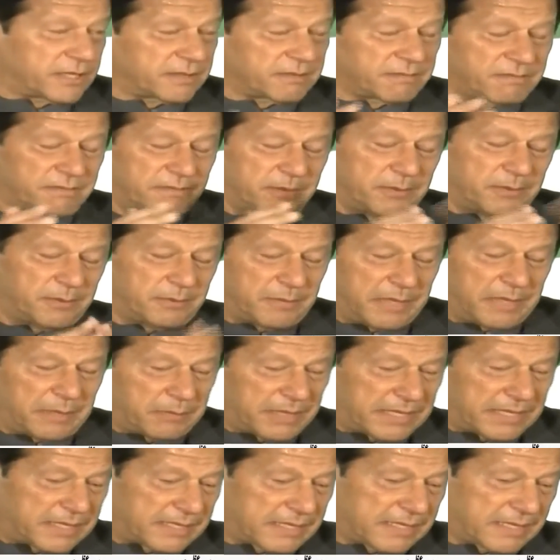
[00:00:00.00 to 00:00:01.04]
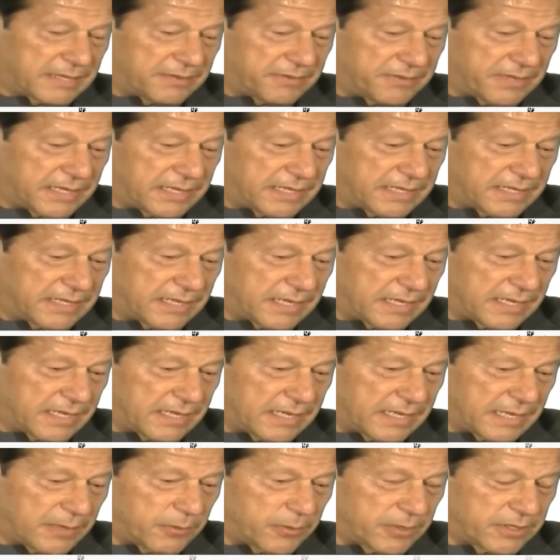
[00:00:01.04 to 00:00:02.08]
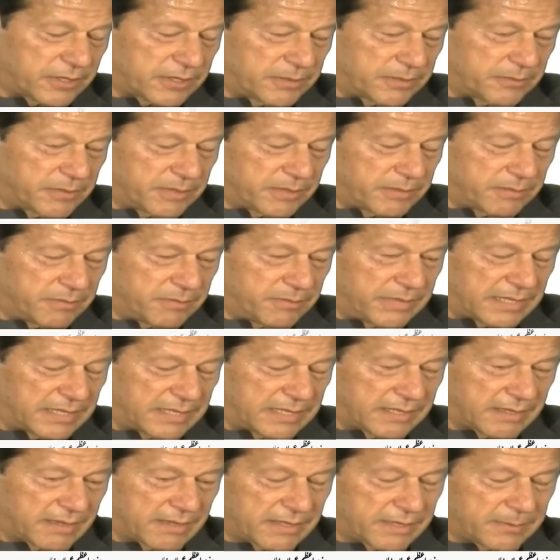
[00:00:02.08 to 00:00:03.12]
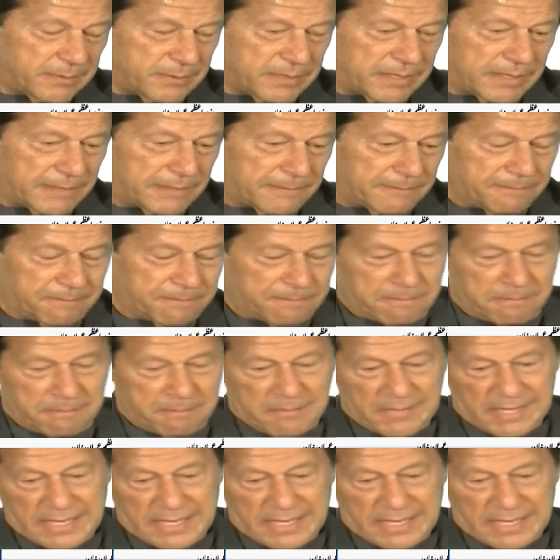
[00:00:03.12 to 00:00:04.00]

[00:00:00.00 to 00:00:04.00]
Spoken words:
watching my mother suffer, I decided I wanted to build this hospital.